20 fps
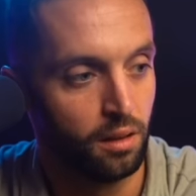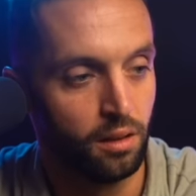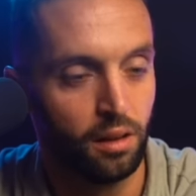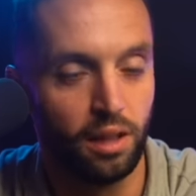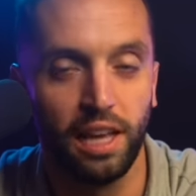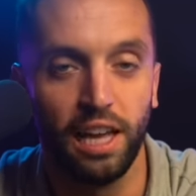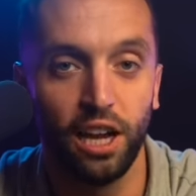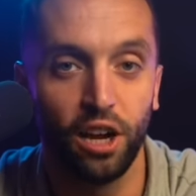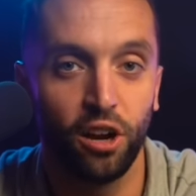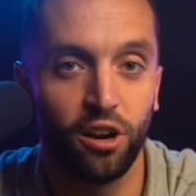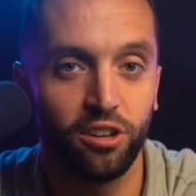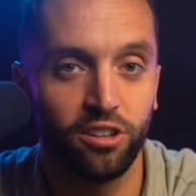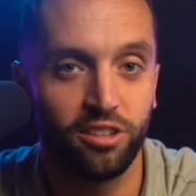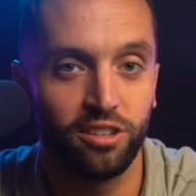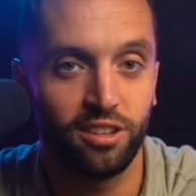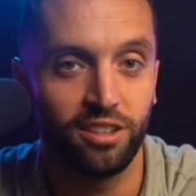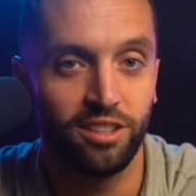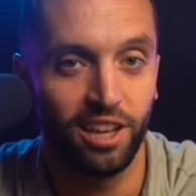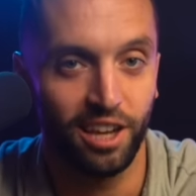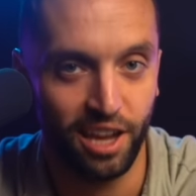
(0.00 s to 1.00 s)

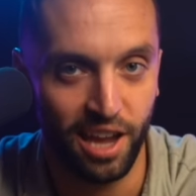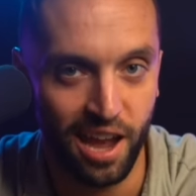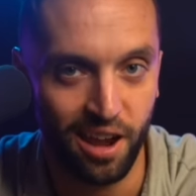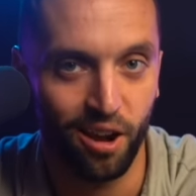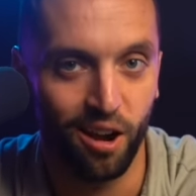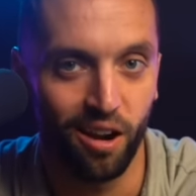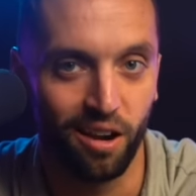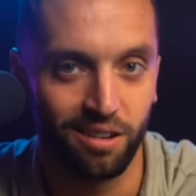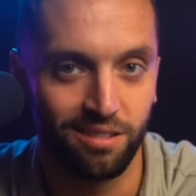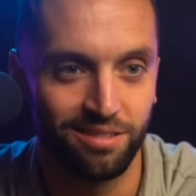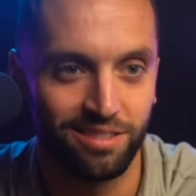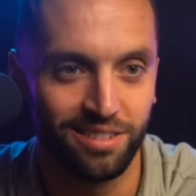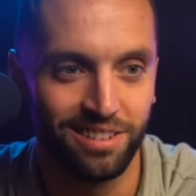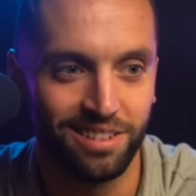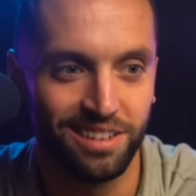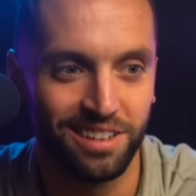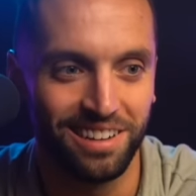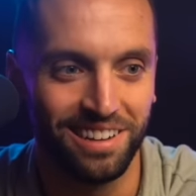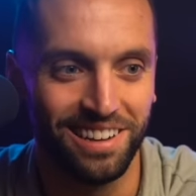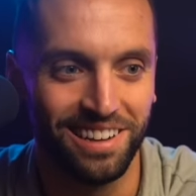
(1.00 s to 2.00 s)
Here's the kicker.
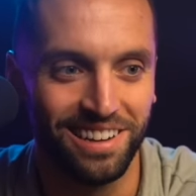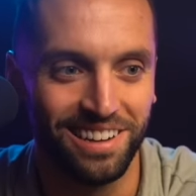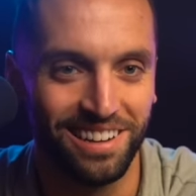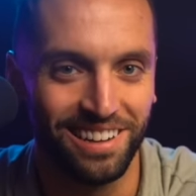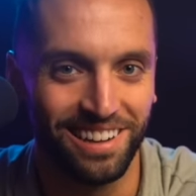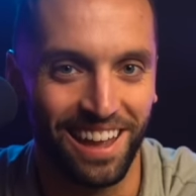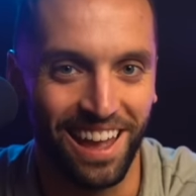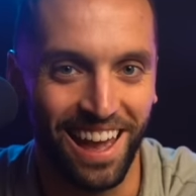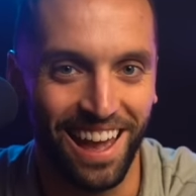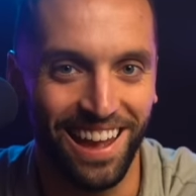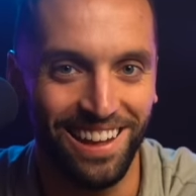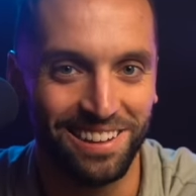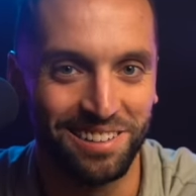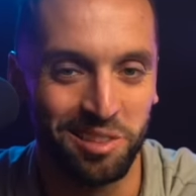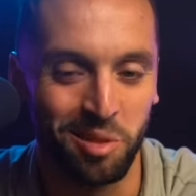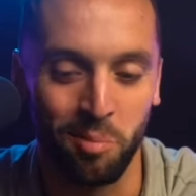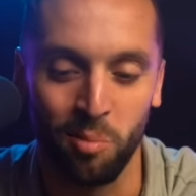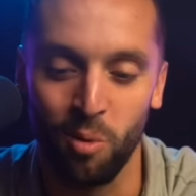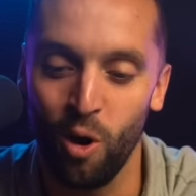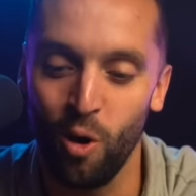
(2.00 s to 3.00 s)
Okay?
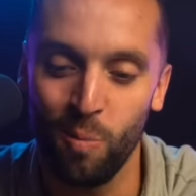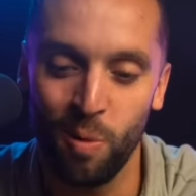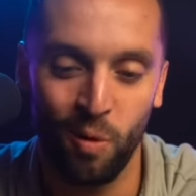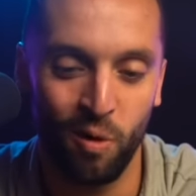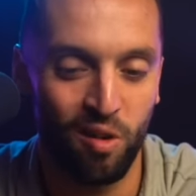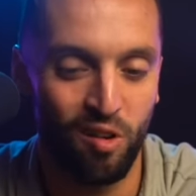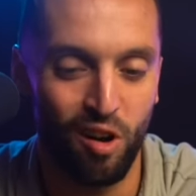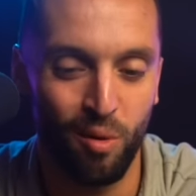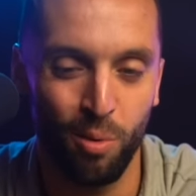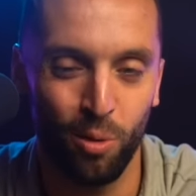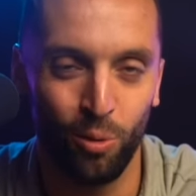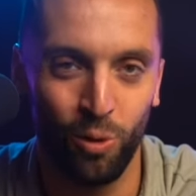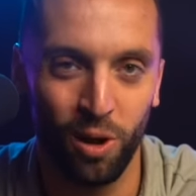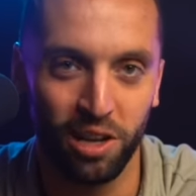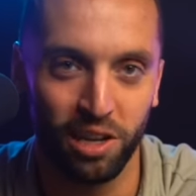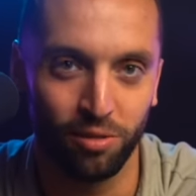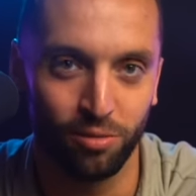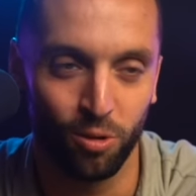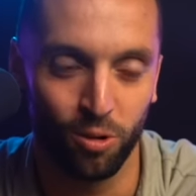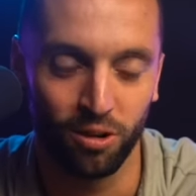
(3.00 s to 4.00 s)
The moment we've all been
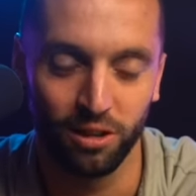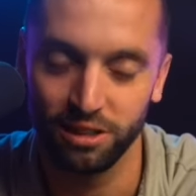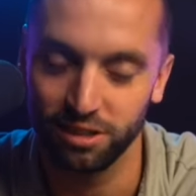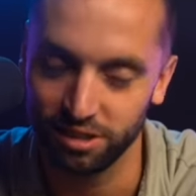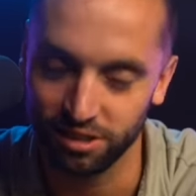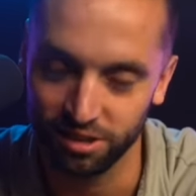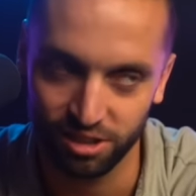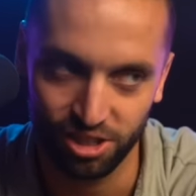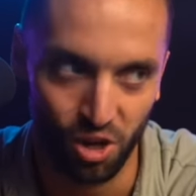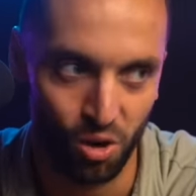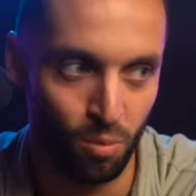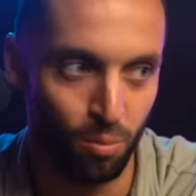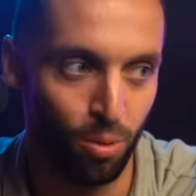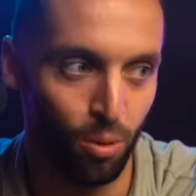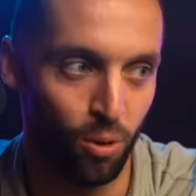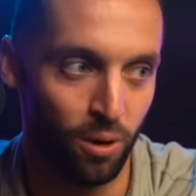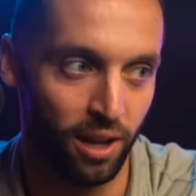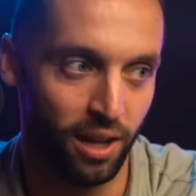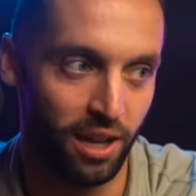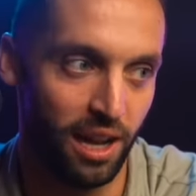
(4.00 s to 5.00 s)
waiting for. This is so
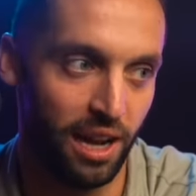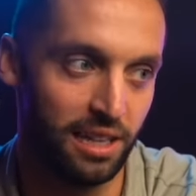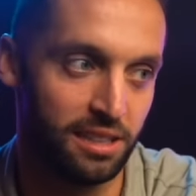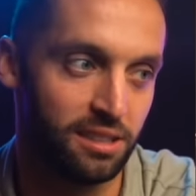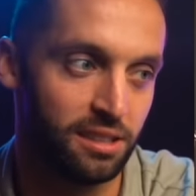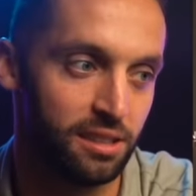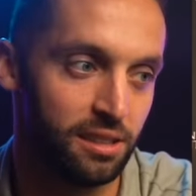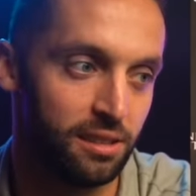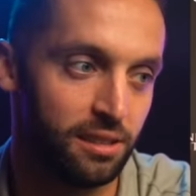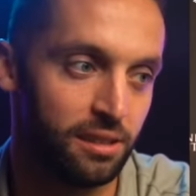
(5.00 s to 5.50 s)
important, guys.